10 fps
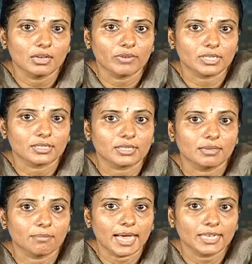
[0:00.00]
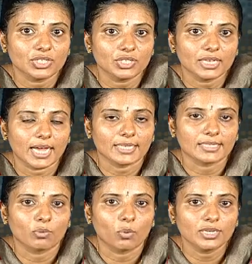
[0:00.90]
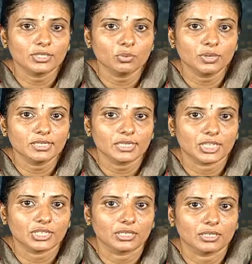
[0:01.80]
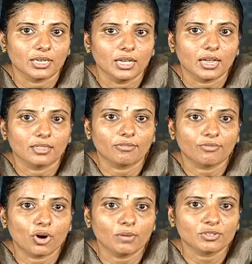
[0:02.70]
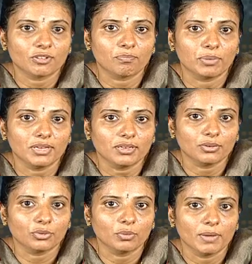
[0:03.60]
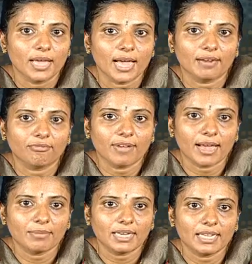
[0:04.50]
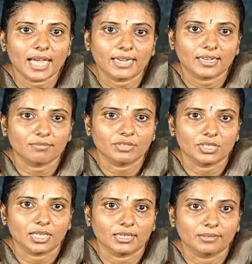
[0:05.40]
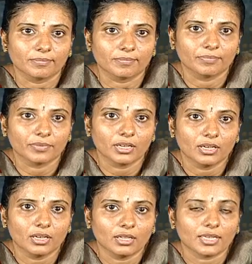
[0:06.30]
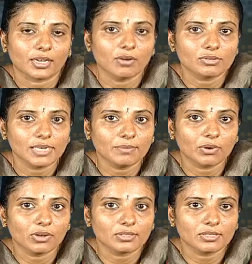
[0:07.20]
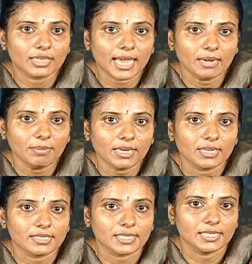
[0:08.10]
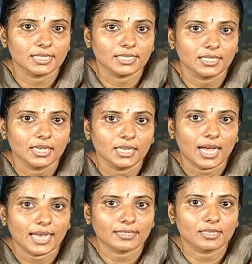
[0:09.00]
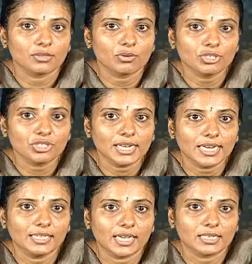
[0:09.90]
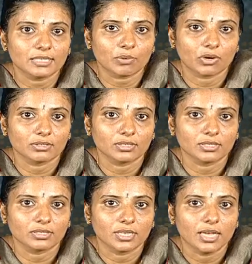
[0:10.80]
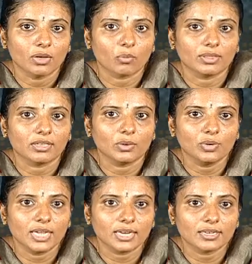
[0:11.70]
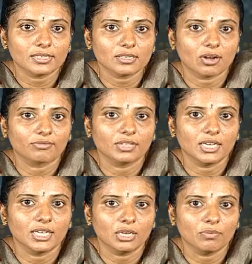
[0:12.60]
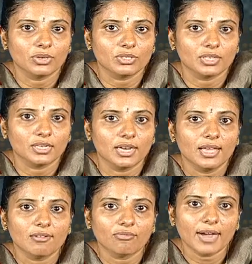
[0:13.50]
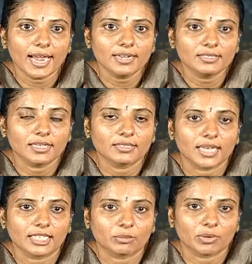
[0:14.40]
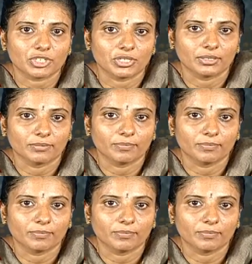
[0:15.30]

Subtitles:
which is imagined as a one-to-one session in the forms of peer group and family and community. The counseling process can be considered as a socially dense process where the uniqueness of the individual finds its expression.